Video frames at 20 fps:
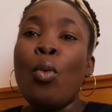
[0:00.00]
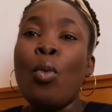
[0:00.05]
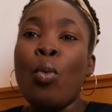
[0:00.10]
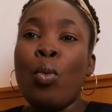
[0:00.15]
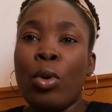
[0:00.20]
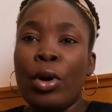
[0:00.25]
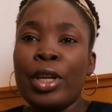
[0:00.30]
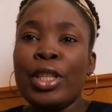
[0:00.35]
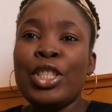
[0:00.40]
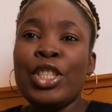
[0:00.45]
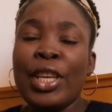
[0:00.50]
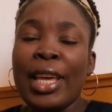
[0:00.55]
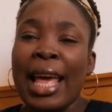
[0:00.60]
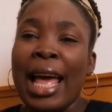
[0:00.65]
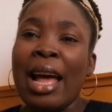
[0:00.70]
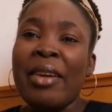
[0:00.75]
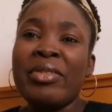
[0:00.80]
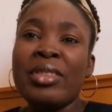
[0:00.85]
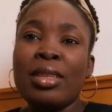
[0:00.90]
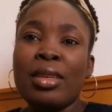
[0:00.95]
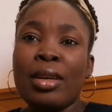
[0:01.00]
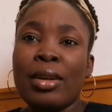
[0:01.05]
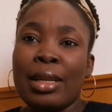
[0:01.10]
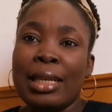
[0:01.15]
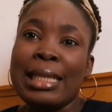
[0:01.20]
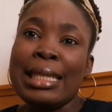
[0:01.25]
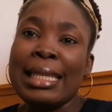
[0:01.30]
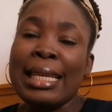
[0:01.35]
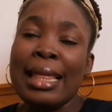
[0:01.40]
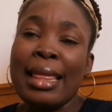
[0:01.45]
What you have to
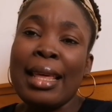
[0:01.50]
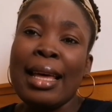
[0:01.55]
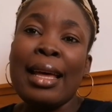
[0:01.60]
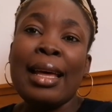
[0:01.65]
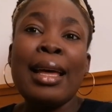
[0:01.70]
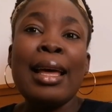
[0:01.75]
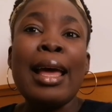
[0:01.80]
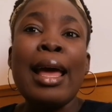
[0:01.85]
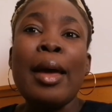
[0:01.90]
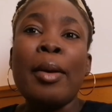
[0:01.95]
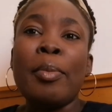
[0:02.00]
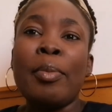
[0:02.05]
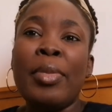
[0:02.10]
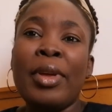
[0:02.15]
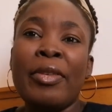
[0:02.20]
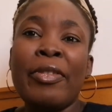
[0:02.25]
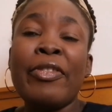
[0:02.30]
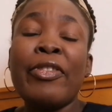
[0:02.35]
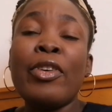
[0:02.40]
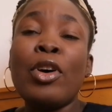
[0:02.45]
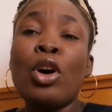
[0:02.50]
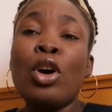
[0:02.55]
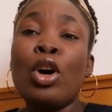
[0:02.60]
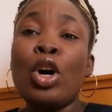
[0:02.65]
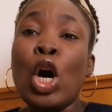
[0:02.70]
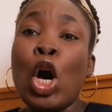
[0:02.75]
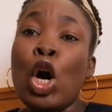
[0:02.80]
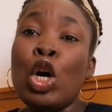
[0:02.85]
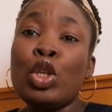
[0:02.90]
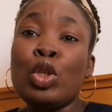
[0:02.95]
consider
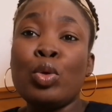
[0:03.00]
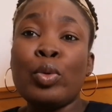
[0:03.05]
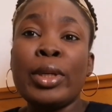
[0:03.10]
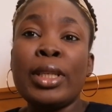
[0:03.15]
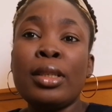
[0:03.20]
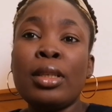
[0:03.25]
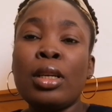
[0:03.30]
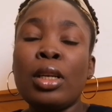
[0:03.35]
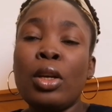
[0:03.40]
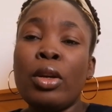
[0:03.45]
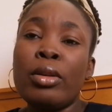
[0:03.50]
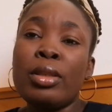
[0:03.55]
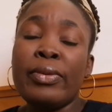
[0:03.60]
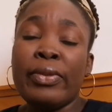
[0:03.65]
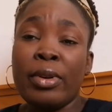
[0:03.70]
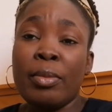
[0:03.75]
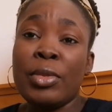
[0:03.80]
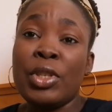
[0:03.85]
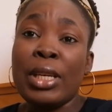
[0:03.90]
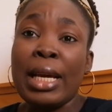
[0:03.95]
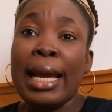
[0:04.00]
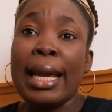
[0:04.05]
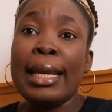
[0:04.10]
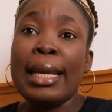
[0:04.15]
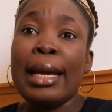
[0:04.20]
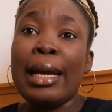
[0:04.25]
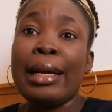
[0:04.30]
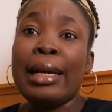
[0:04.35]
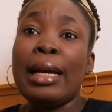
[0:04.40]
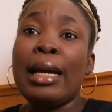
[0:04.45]
before ordering clothes from
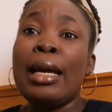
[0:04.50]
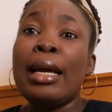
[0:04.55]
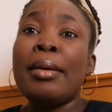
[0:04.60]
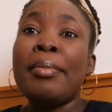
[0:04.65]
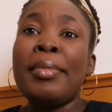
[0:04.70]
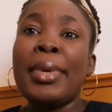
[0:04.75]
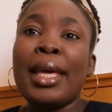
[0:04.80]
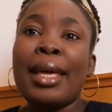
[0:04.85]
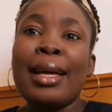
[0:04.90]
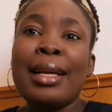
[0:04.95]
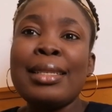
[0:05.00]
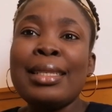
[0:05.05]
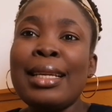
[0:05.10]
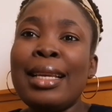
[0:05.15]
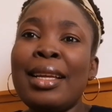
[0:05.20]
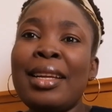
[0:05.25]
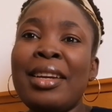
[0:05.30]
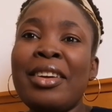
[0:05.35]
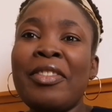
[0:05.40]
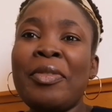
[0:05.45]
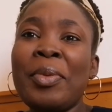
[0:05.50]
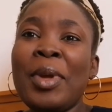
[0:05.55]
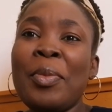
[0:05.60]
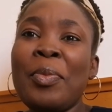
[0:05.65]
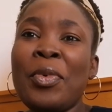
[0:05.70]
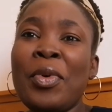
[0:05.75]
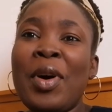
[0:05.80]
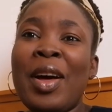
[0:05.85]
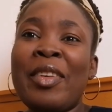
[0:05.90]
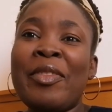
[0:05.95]
China, because a lot of
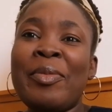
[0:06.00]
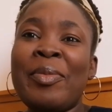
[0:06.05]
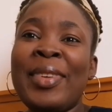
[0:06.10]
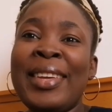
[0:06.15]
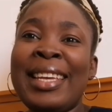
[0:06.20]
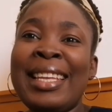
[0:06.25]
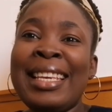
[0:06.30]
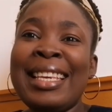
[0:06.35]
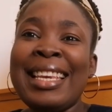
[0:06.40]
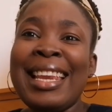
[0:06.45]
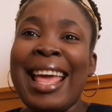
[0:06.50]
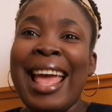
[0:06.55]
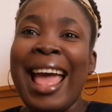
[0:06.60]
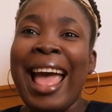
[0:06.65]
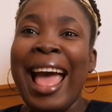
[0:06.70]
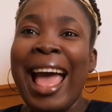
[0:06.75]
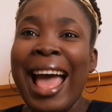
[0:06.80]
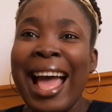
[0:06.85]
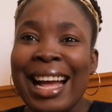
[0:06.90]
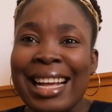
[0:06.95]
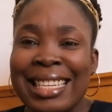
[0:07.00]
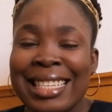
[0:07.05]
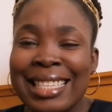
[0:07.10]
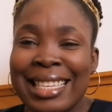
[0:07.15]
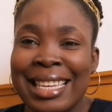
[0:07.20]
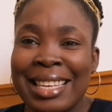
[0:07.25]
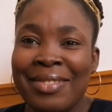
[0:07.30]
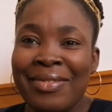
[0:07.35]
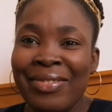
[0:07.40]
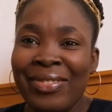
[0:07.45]
people have been
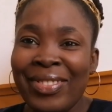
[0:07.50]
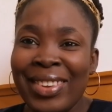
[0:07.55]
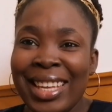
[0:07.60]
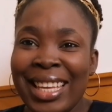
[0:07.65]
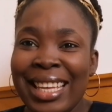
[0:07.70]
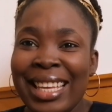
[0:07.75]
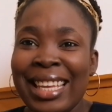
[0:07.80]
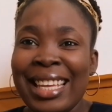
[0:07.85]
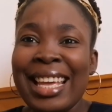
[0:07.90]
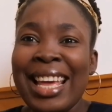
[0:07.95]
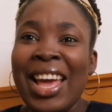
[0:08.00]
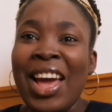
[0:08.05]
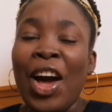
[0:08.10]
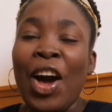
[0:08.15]
asking me,